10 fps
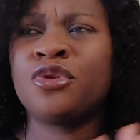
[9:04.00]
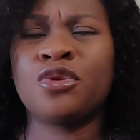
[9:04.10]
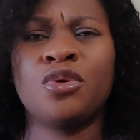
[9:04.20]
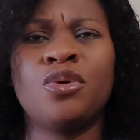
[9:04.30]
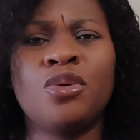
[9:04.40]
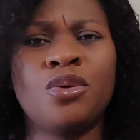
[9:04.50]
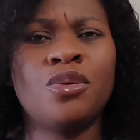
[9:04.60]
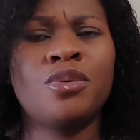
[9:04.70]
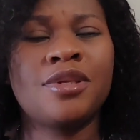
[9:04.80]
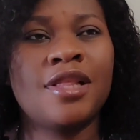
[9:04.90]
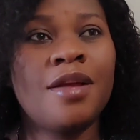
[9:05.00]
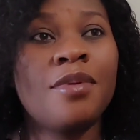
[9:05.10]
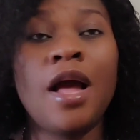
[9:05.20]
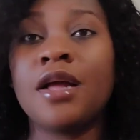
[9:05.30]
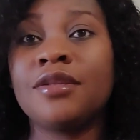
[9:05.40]
So it's like,
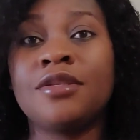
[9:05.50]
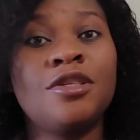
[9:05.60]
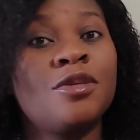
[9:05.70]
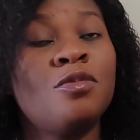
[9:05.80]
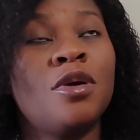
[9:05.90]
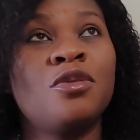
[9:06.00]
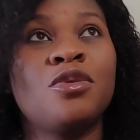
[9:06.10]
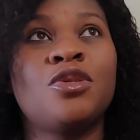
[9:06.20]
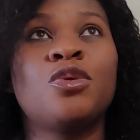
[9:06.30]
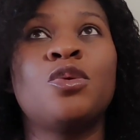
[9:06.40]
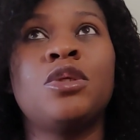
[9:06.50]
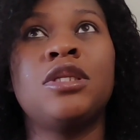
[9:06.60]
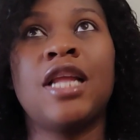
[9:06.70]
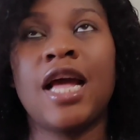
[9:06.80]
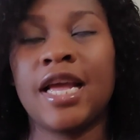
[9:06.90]
this woman is so
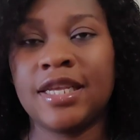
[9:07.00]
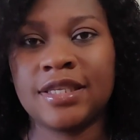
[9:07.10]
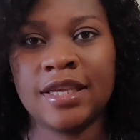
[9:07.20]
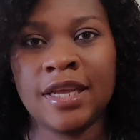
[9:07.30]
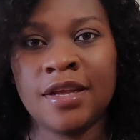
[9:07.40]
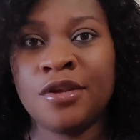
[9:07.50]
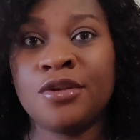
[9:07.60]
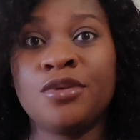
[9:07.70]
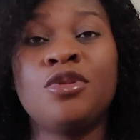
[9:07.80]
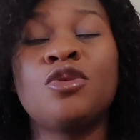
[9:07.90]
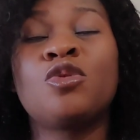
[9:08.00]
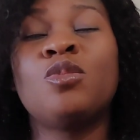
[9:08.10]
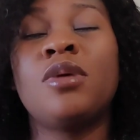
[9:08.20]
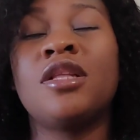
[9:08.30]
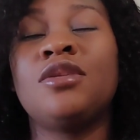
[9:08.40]
nice. This
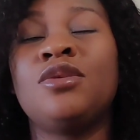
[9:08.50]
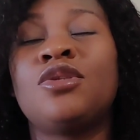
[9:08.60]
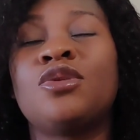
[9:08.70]
woman,